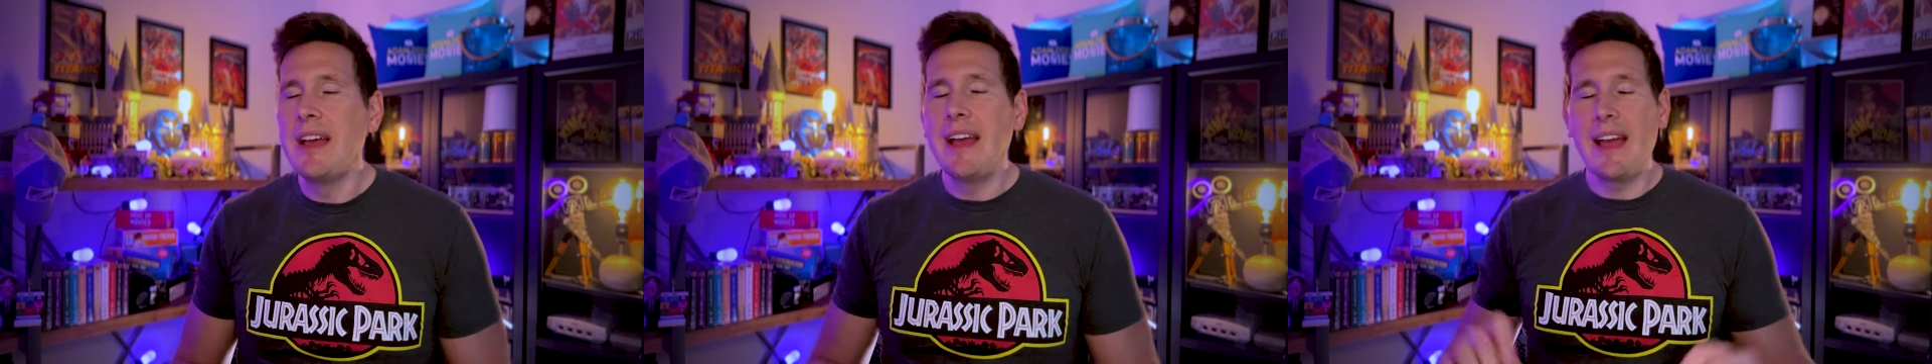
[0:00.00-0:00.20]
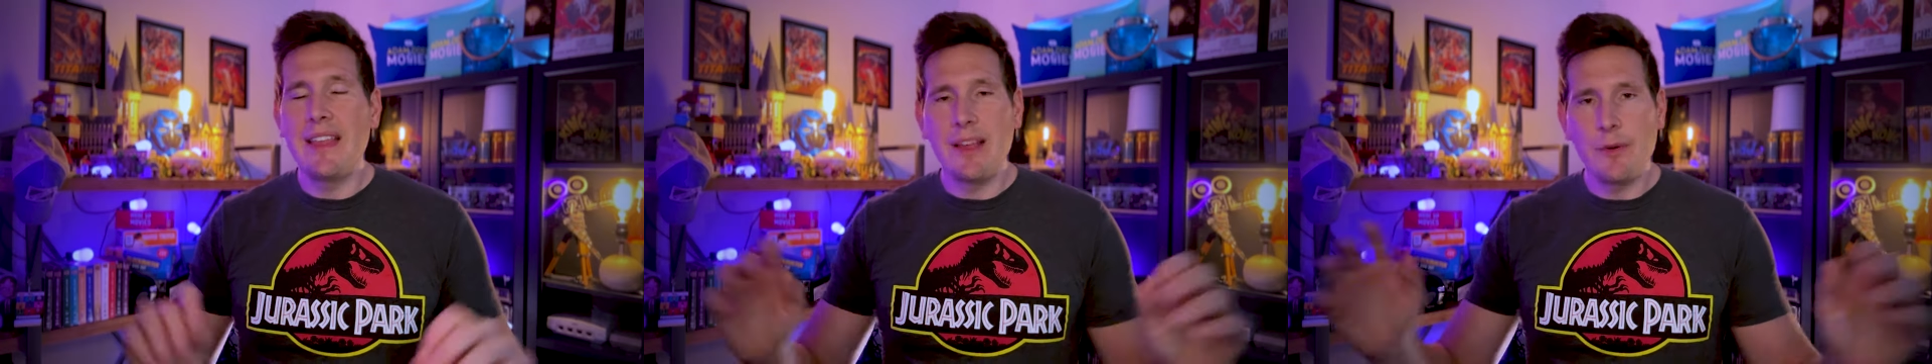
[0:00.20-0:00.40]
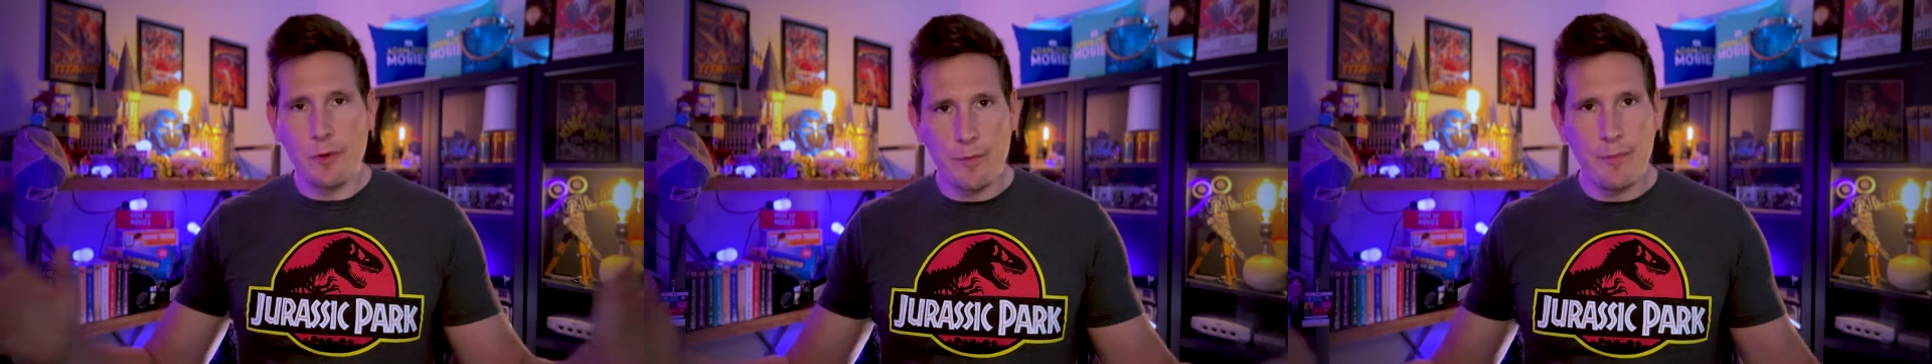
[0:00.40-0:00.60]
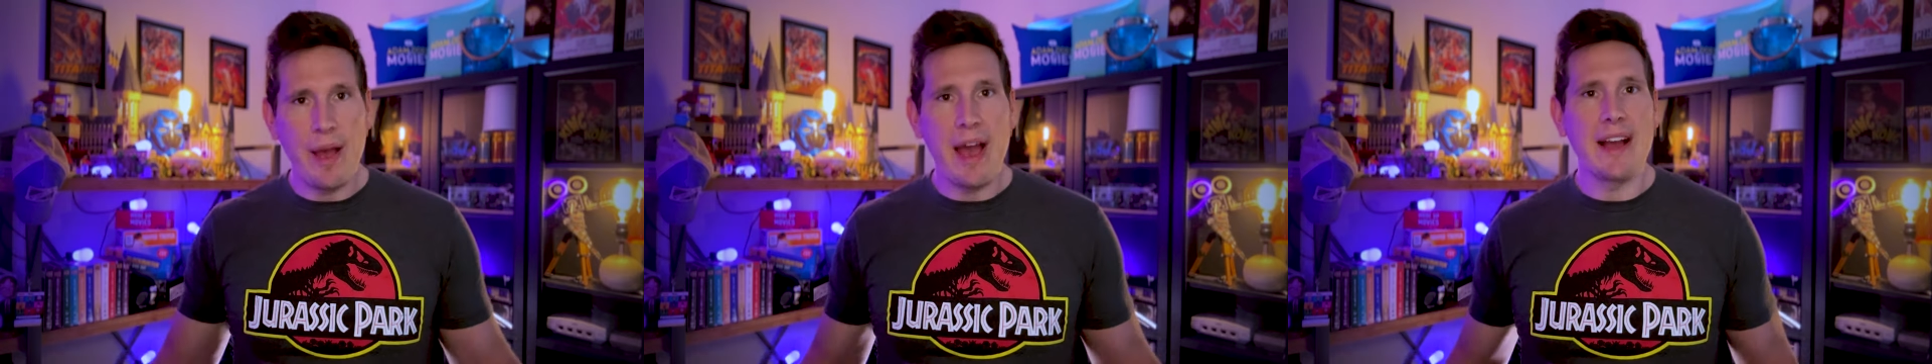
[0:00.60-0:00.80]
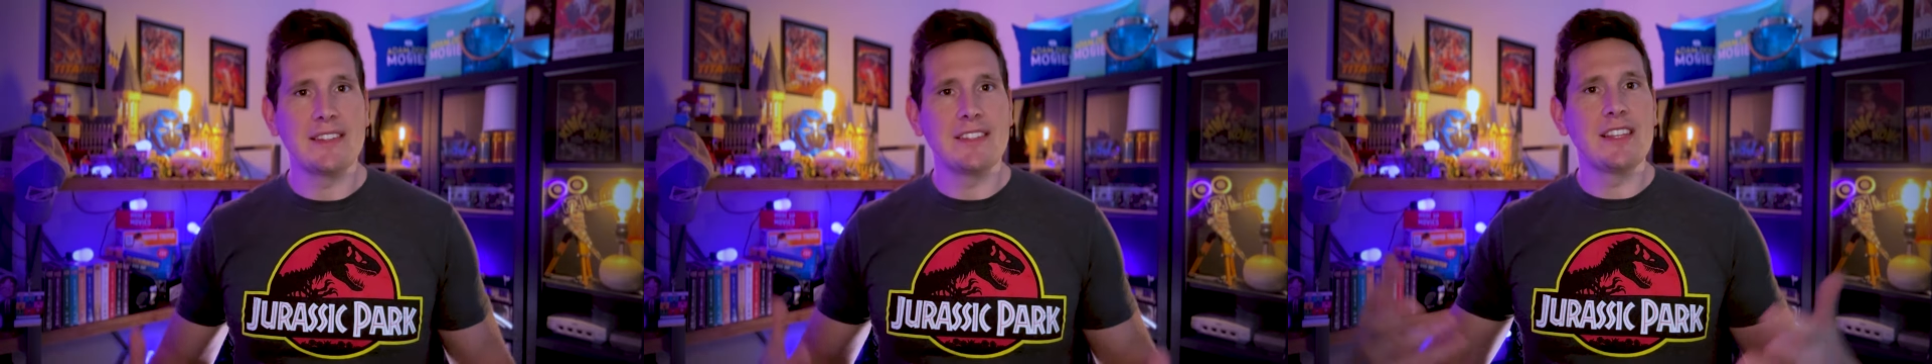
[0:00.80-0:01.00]
and then we're
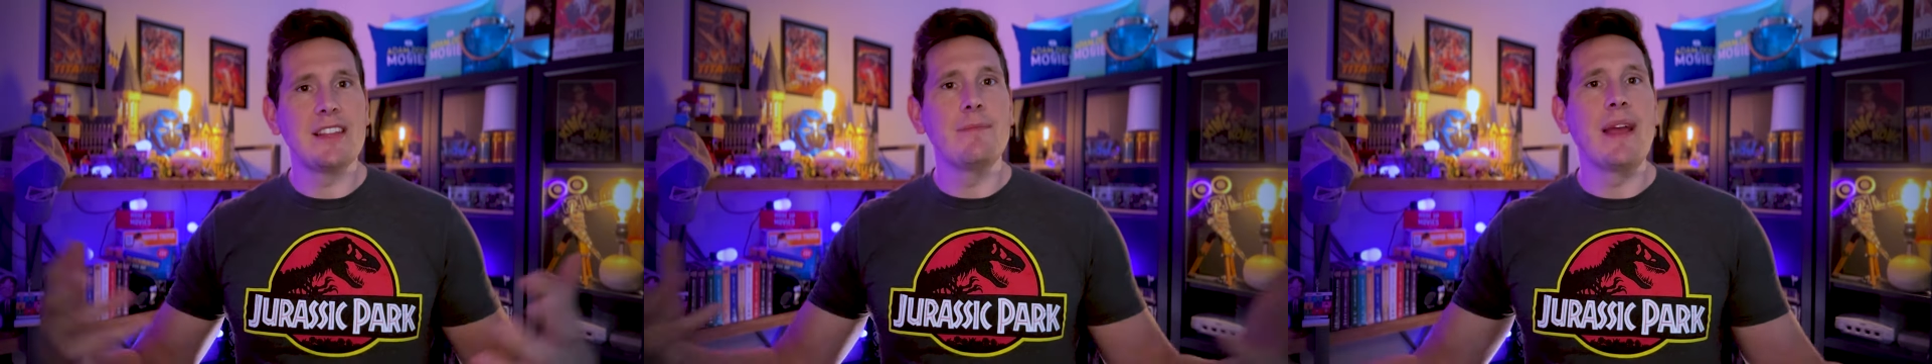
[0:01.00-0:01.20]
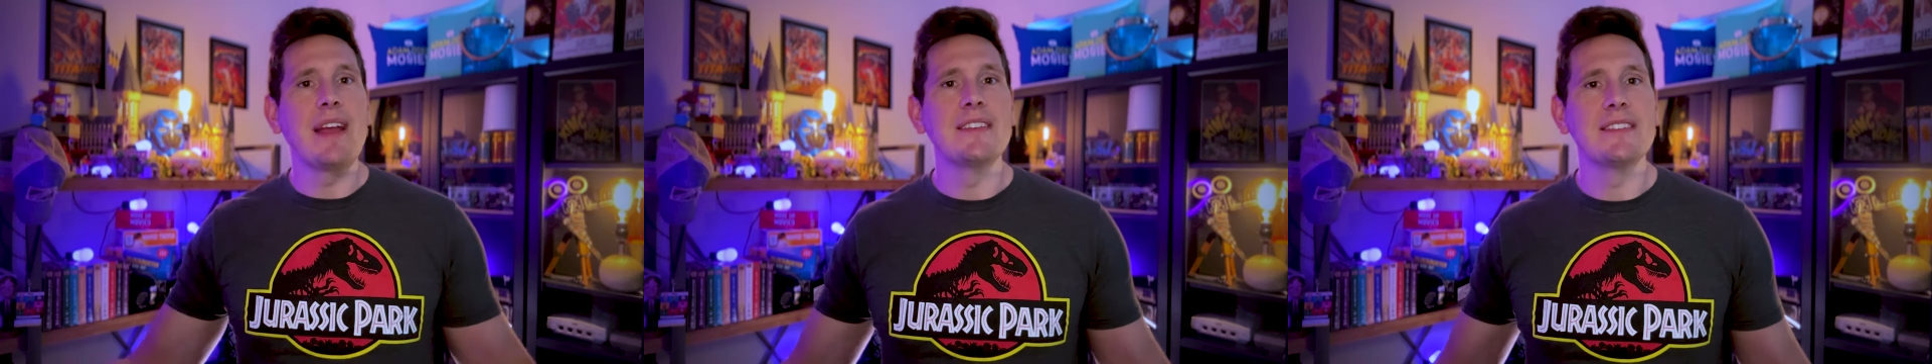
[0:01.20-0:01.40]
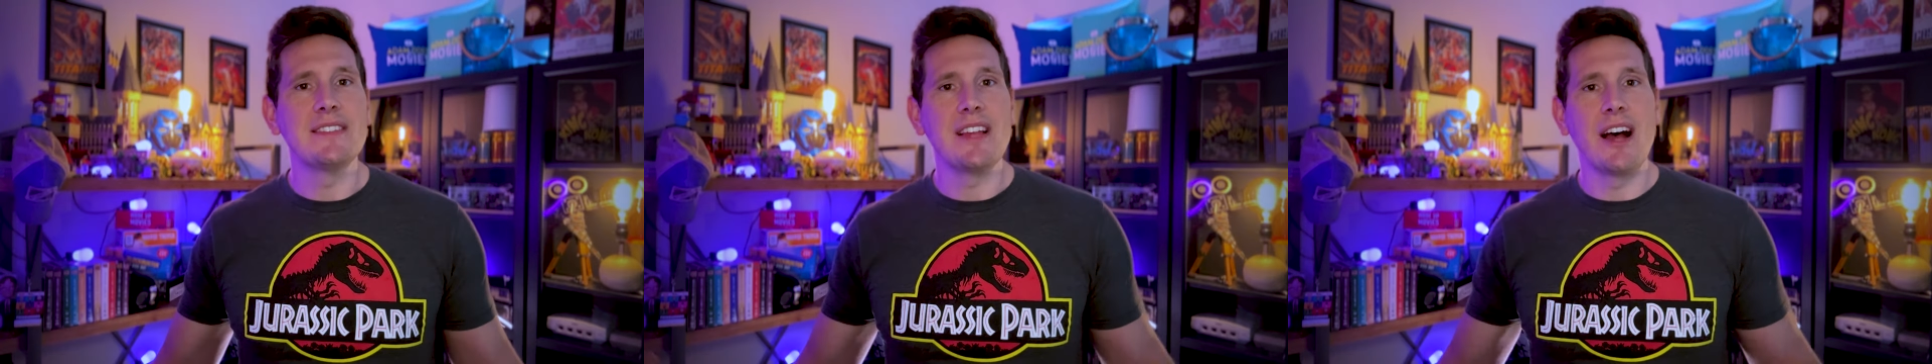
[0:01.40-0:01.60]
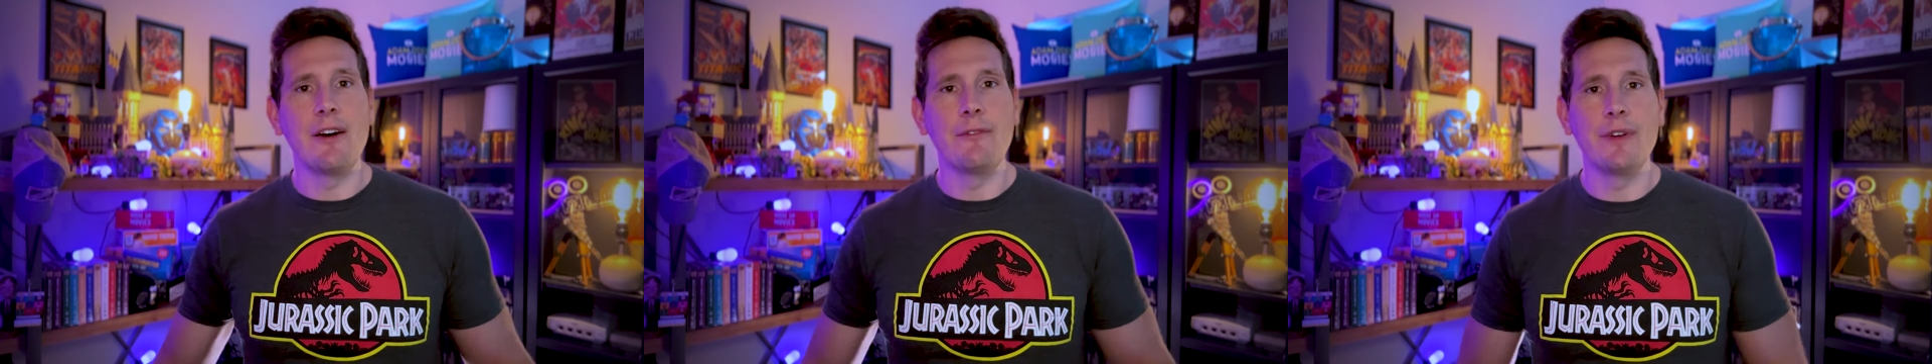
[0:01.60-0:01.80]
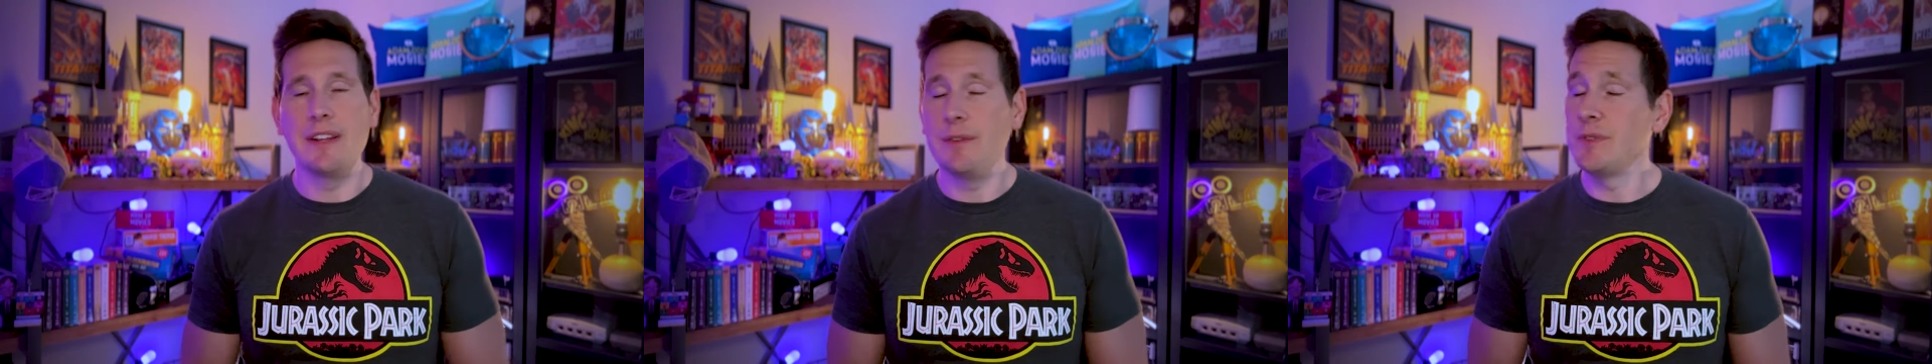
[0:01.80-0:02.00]
back to the main
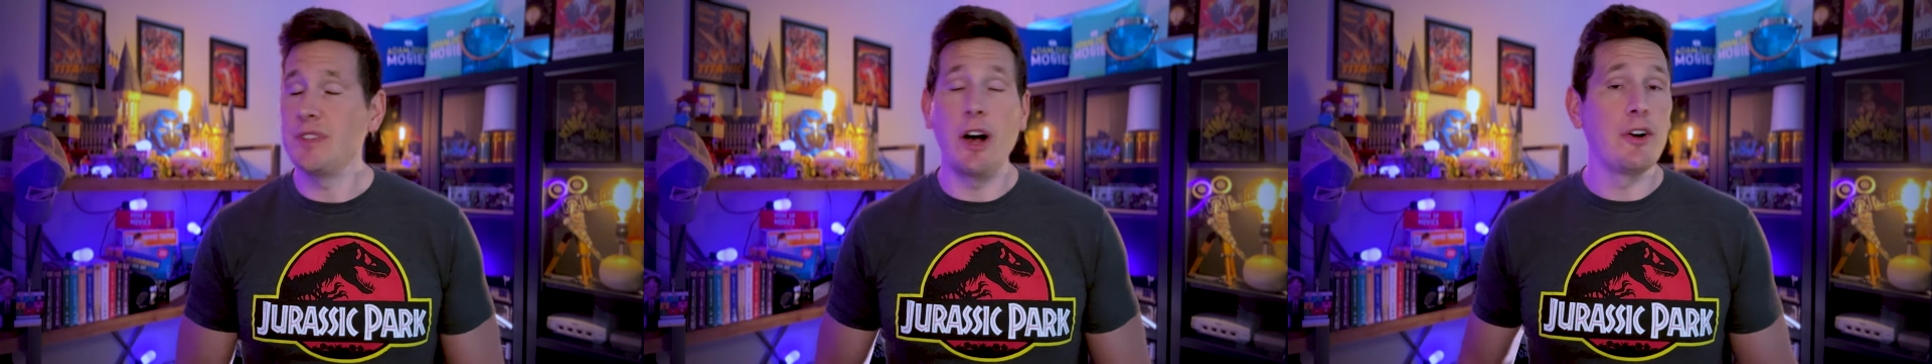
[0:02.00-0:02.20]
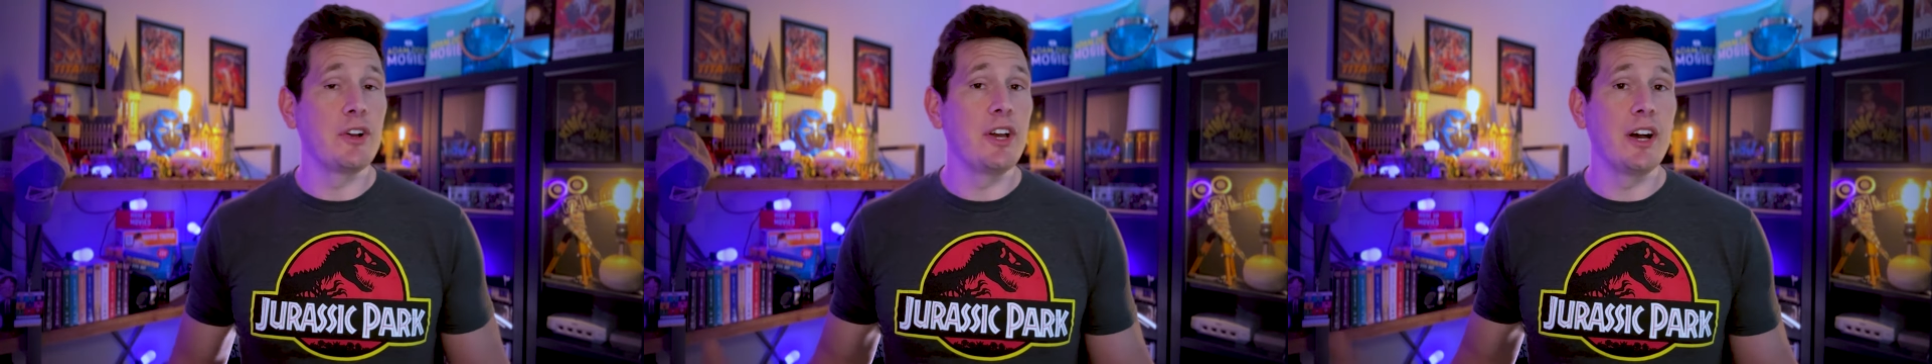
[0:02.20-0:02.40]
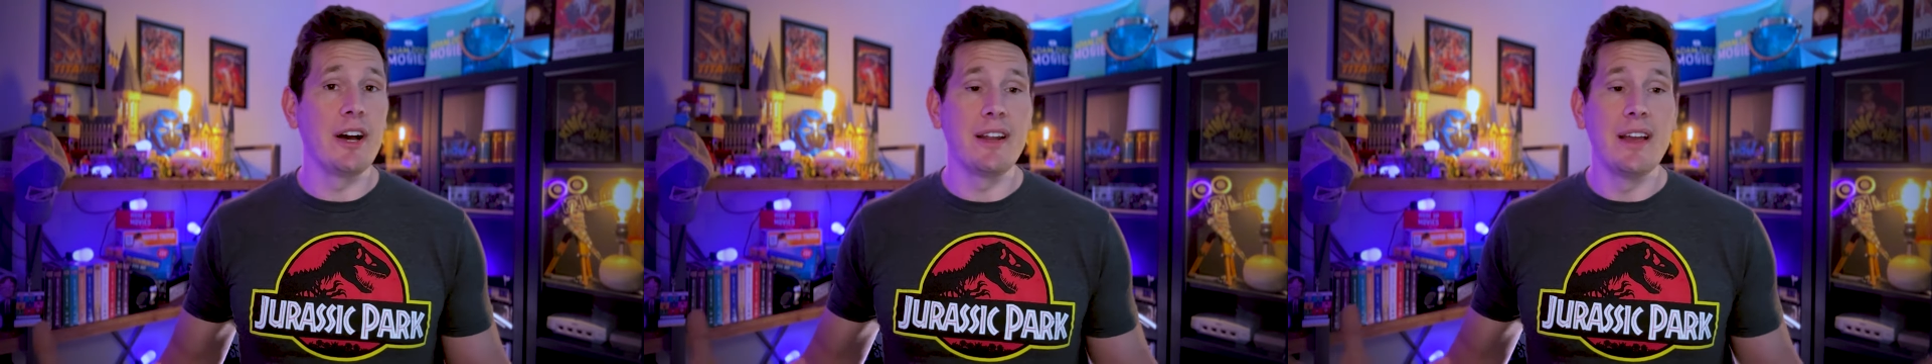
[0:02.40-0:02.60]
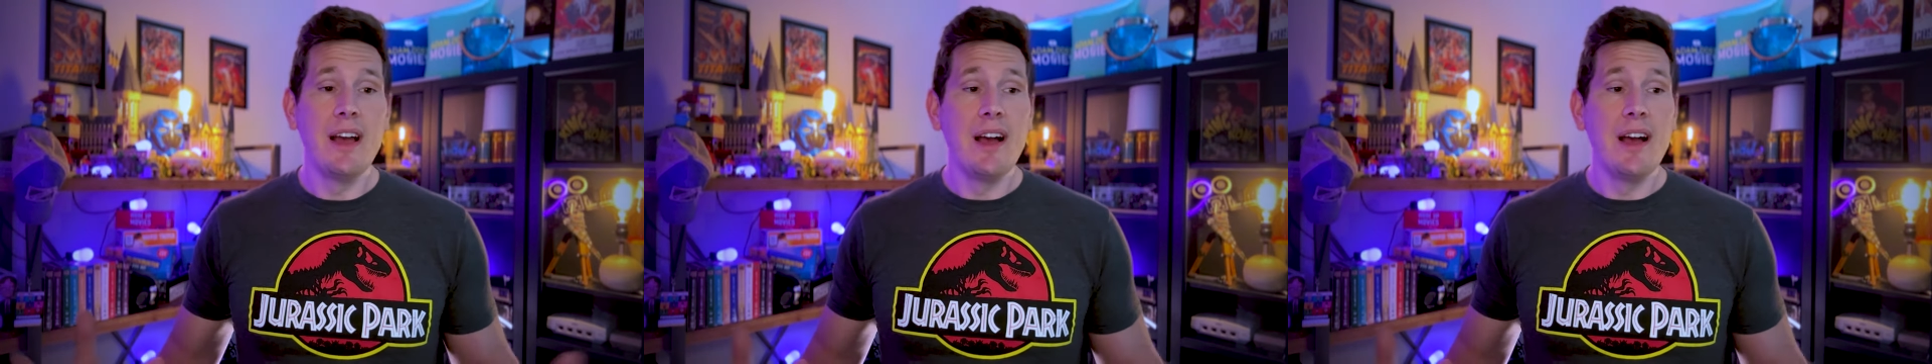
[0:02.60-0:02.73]
stuff, and it was all good.